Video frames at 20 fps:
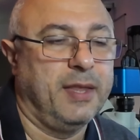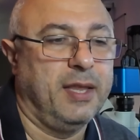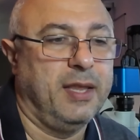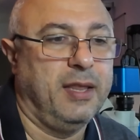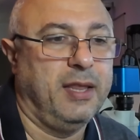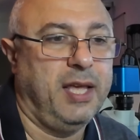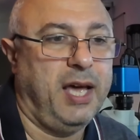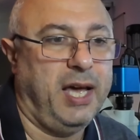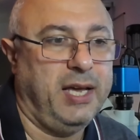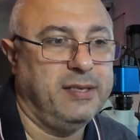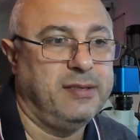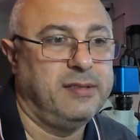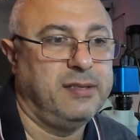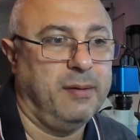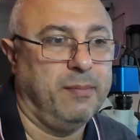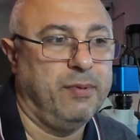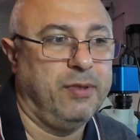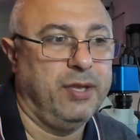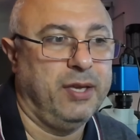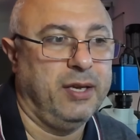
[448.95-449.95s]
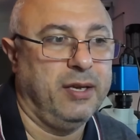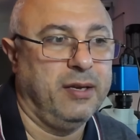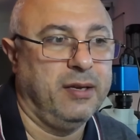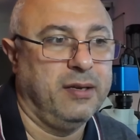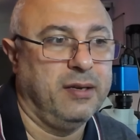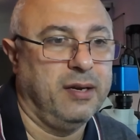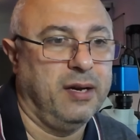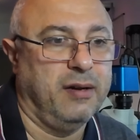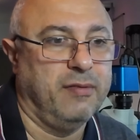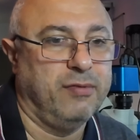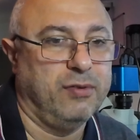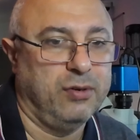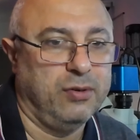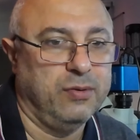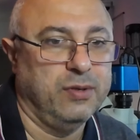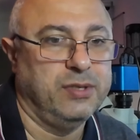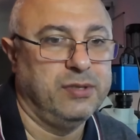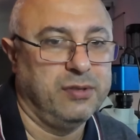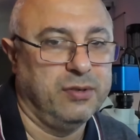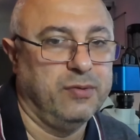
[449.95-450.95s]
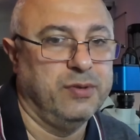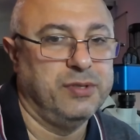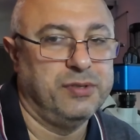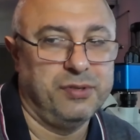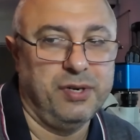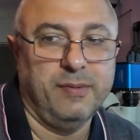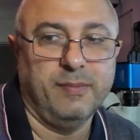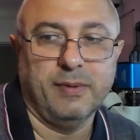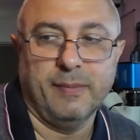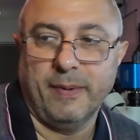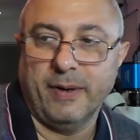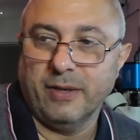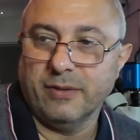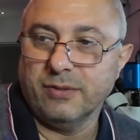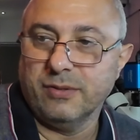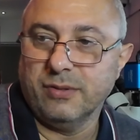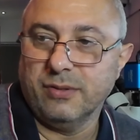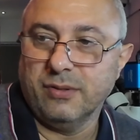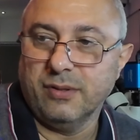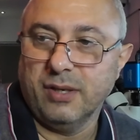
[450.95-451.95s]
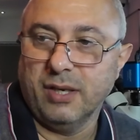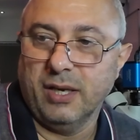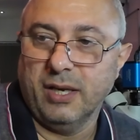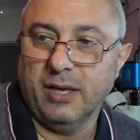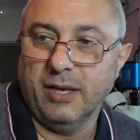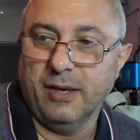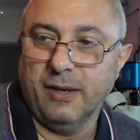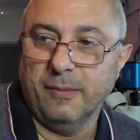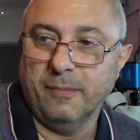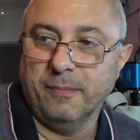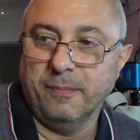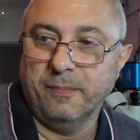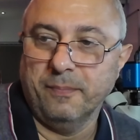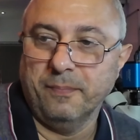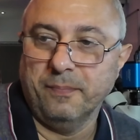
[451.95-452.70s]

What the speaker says: that is something I've always dreamed about. I'm